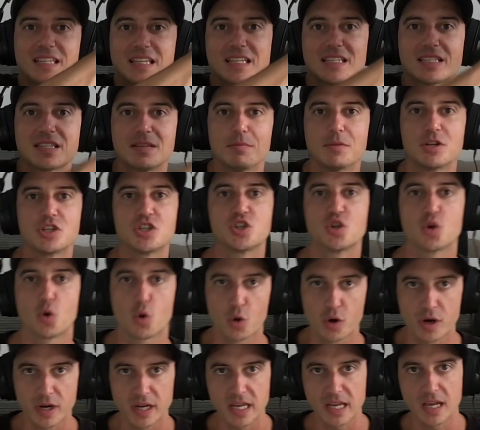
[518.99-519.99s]
is the
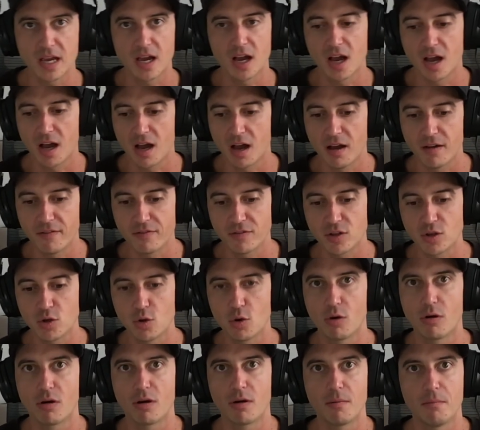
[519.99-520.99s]
majority of
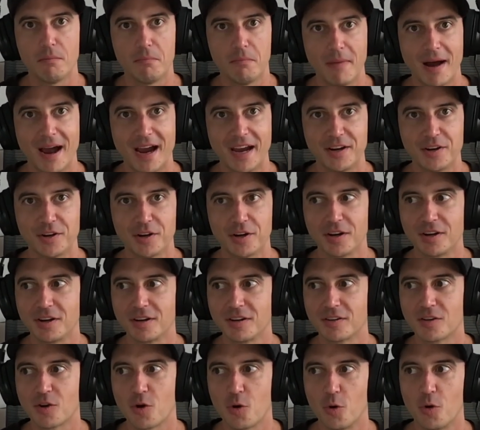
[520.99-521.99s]
your minor
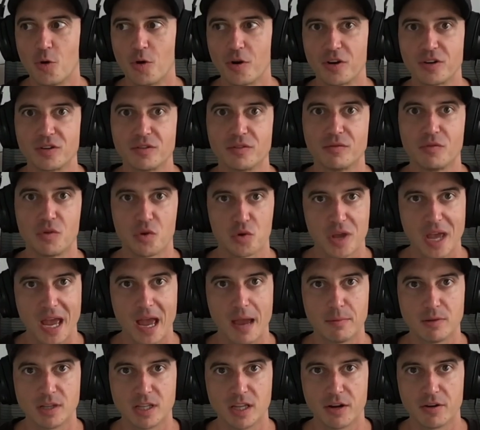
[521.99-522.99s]
chord
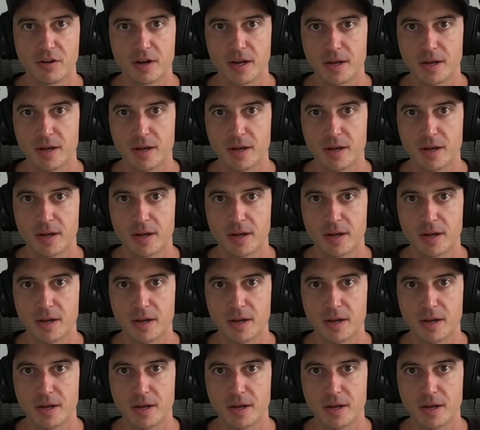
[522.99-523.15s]
vocabulary.